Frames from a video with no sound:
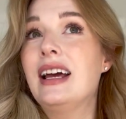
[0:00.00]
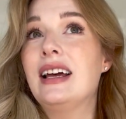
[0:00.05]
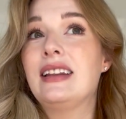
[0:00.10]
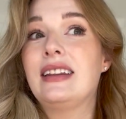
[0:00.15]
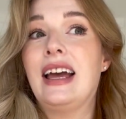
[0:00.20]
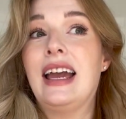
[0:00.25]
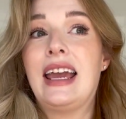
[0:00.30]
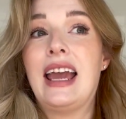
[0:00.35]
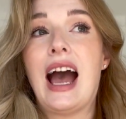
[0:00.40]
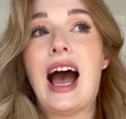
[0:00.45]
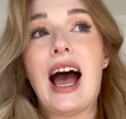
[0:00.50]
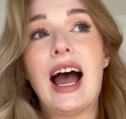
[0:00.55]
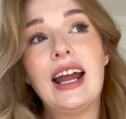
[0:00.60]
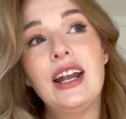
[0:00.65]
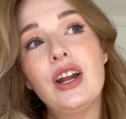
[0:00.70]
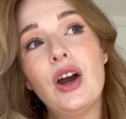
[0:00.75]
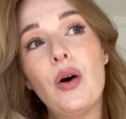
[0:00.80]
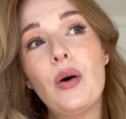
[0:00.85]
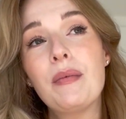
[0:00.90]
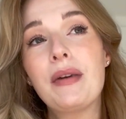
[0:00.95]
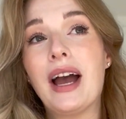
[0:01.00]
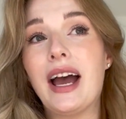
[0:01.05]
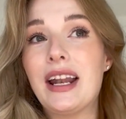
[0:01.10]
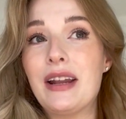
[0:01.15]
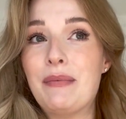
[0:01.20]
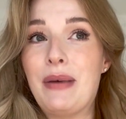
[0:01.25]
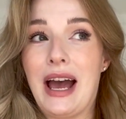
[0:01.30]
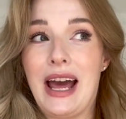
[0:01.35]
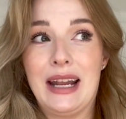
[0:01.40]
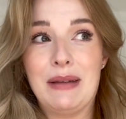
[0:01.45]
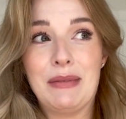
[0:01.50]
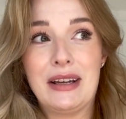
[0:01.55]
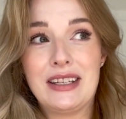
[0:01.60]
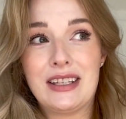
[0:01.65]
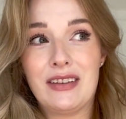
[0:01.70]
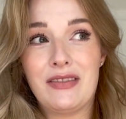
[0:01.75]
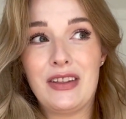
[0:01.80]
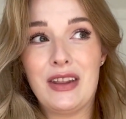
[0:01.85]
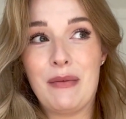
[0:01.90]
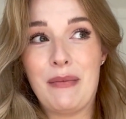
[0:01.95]
Like, I know I'm kind of patting
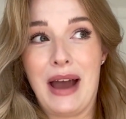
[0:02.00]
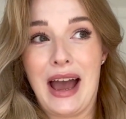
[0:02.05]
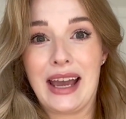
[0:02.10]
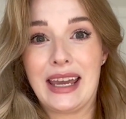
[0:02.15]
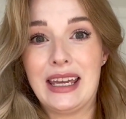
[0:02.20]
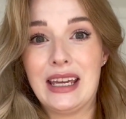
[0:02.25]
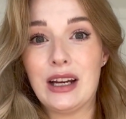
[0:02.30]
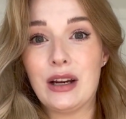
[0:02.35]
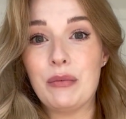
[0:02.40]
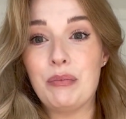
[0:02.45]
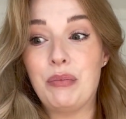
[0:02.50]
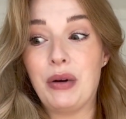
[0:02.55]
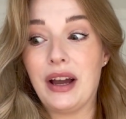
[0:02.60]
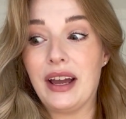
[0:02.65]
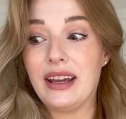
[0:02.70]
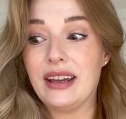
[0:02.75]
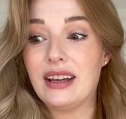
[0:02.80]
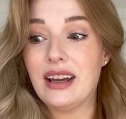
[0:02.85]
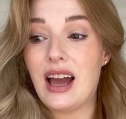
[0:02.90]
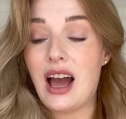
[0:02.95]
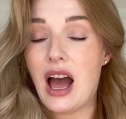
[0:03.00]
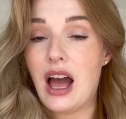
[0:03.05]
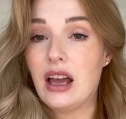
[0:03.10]
myself on the back here, but